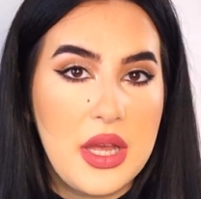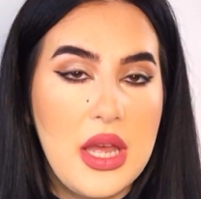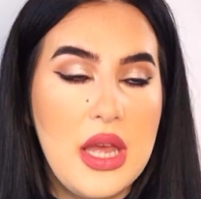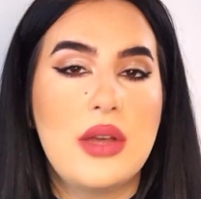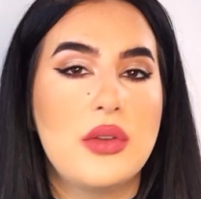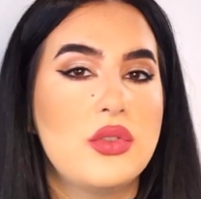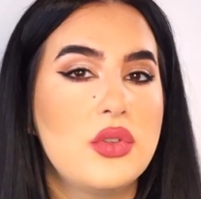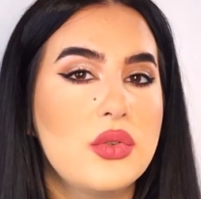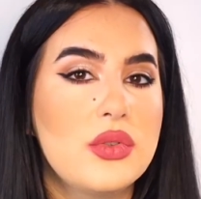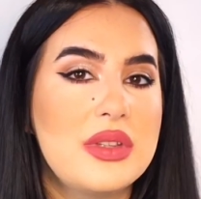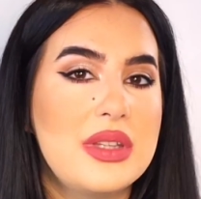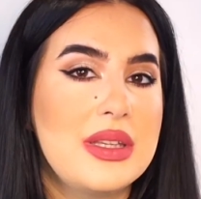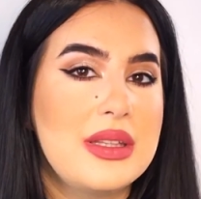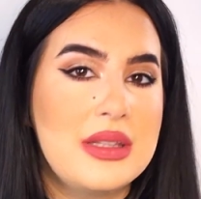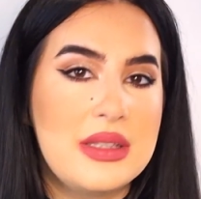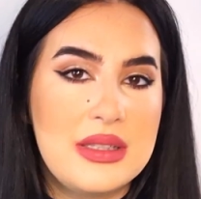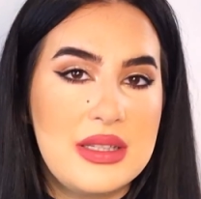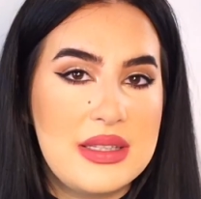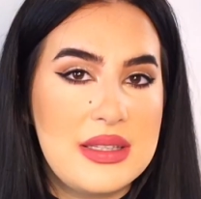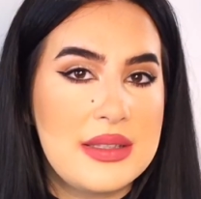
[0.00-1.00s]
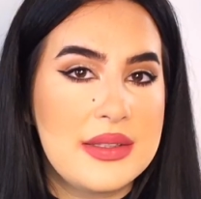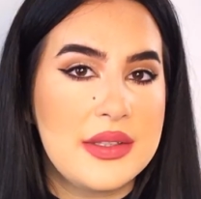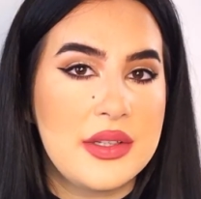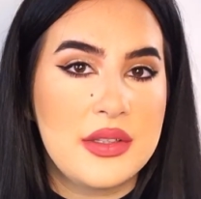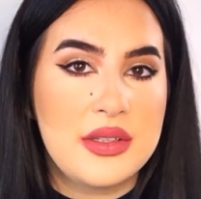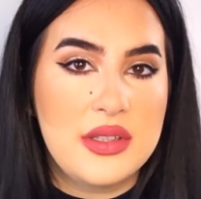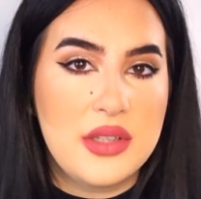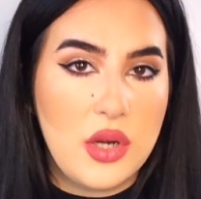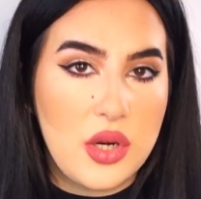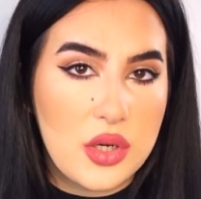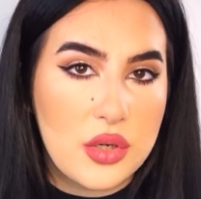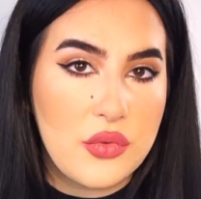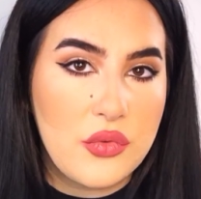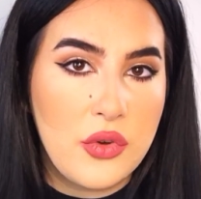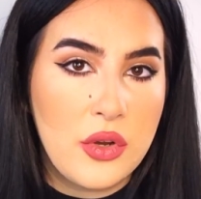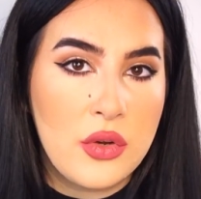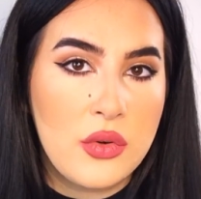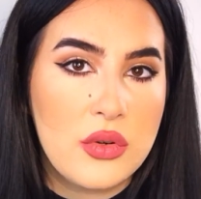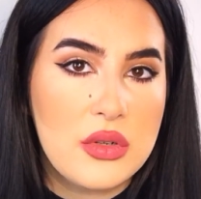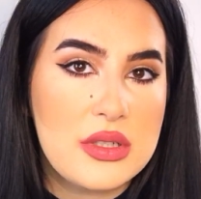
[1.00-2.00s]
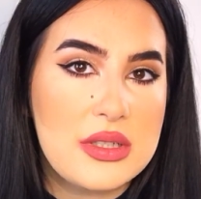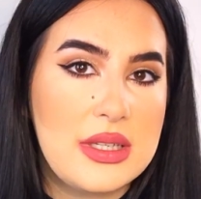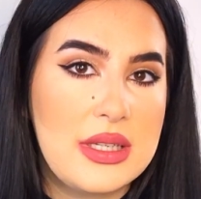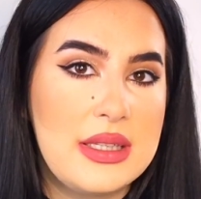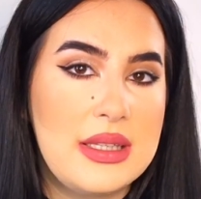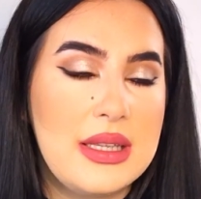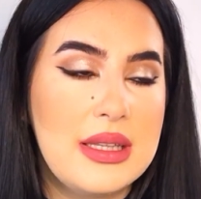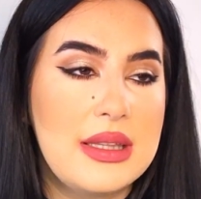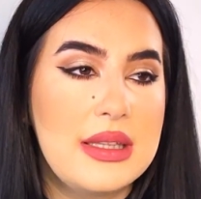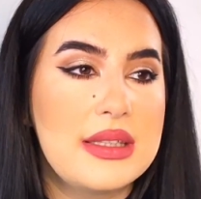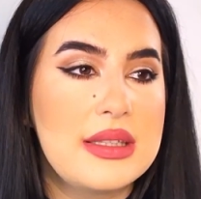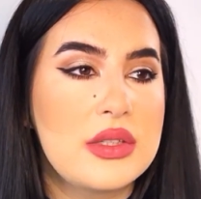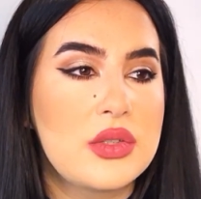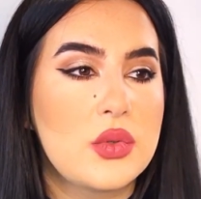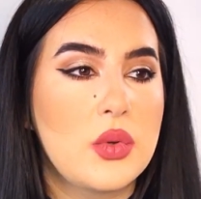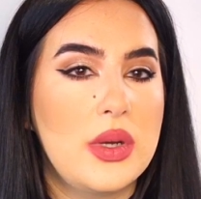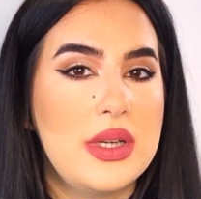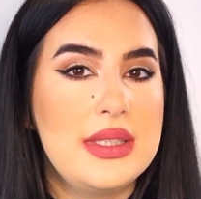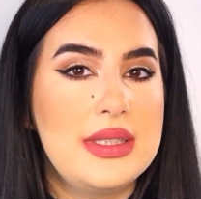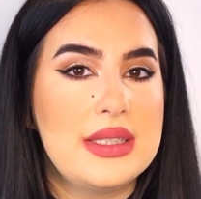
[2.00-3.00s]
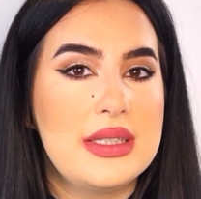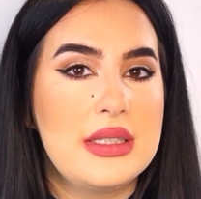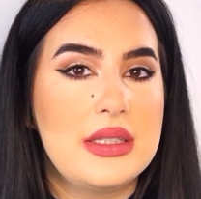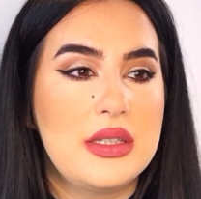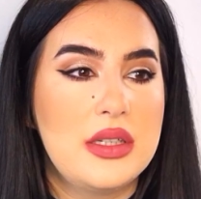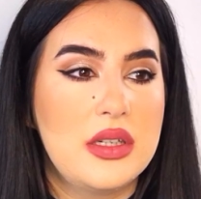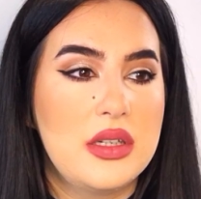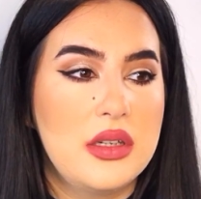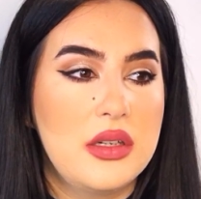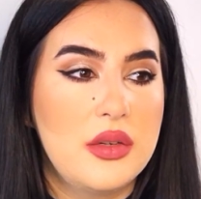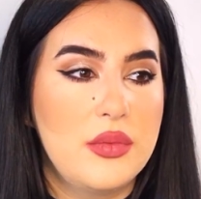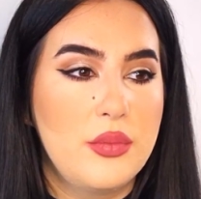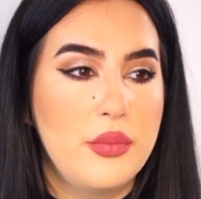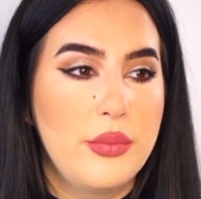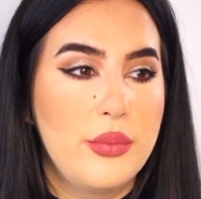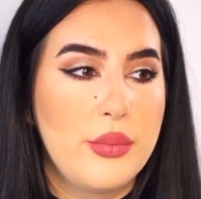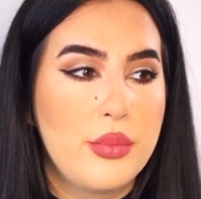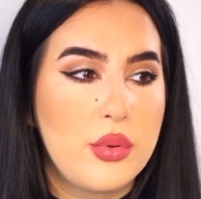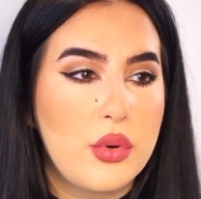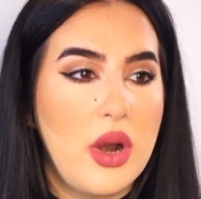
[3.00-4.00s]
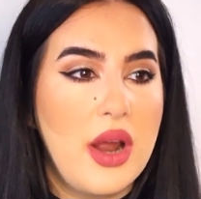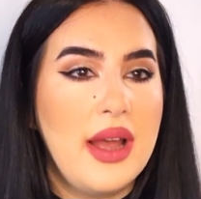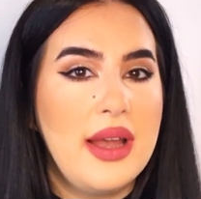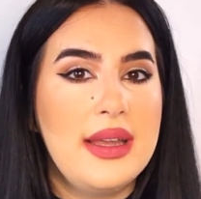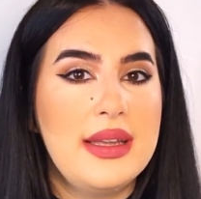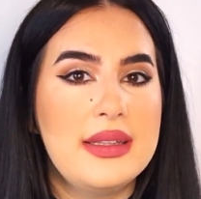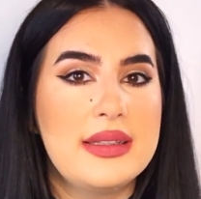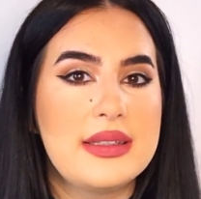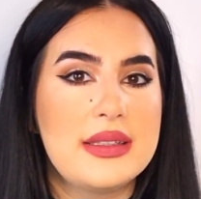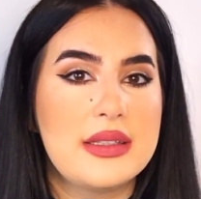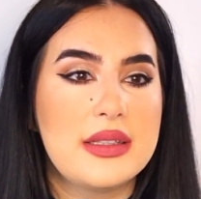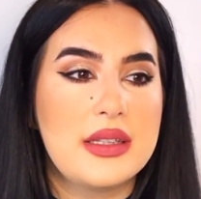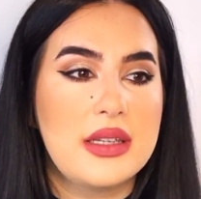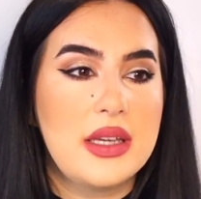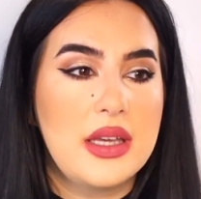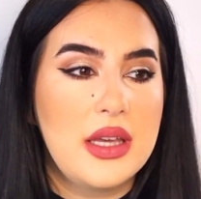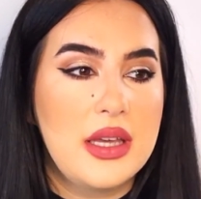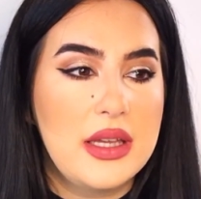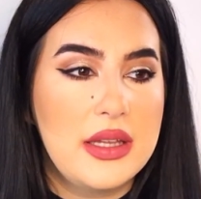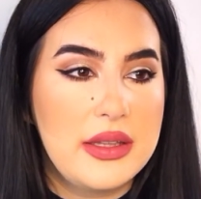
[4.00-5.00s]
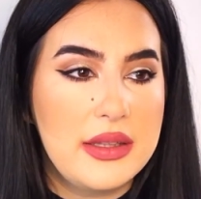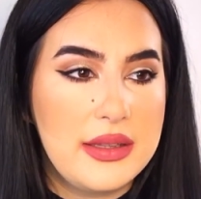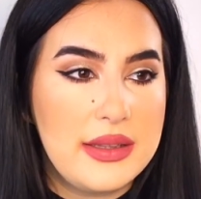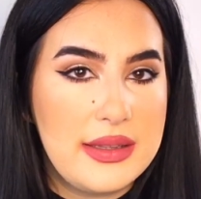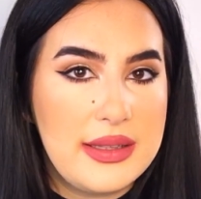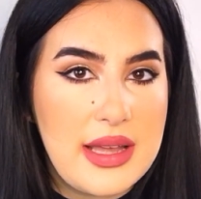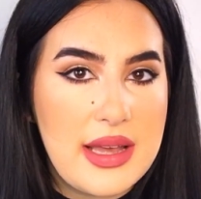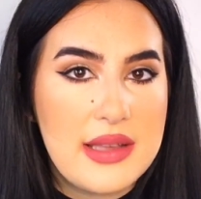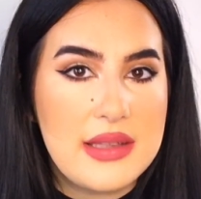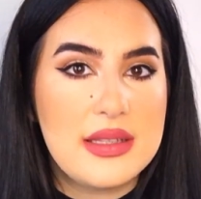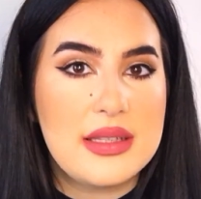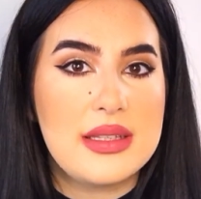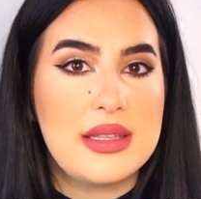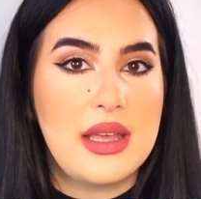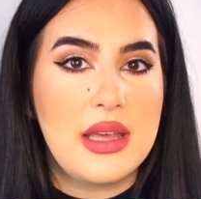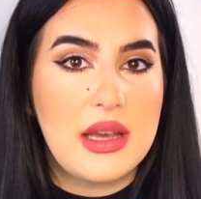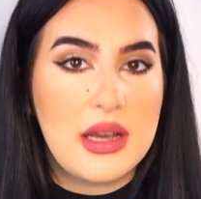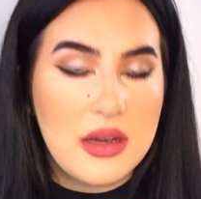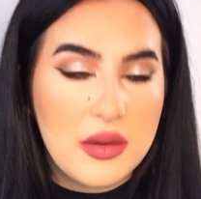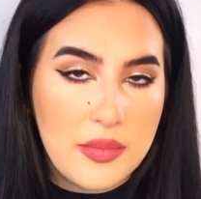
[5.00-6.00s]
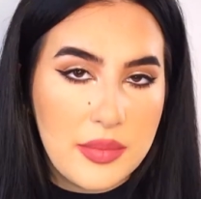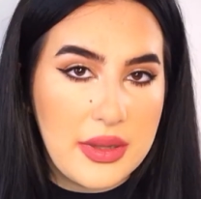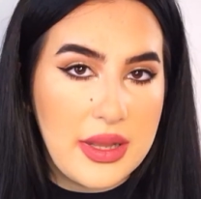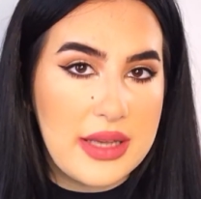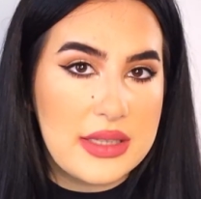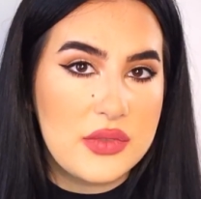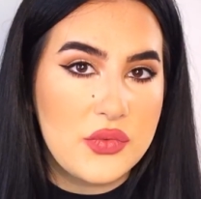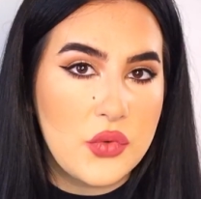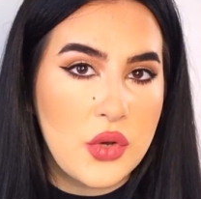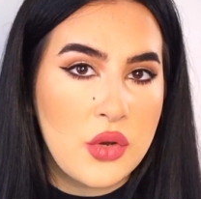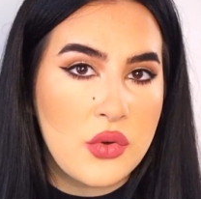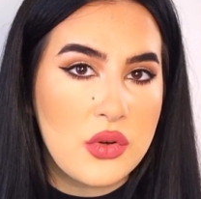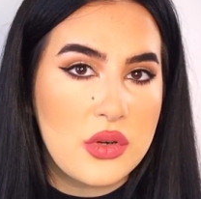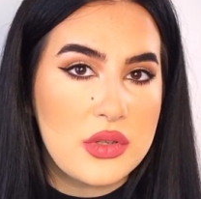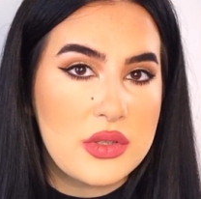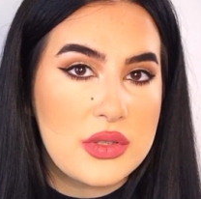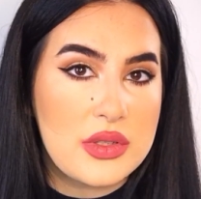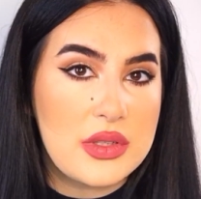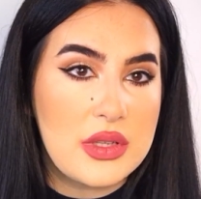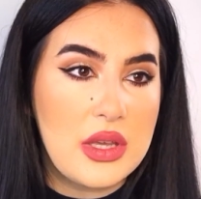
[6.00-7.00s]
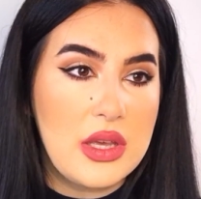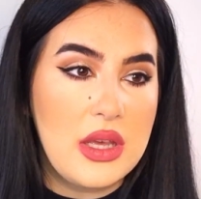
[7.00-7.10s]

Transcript: I don't think that this is a dark fragrance. I think this is quite a bright, dense and complex fragrance.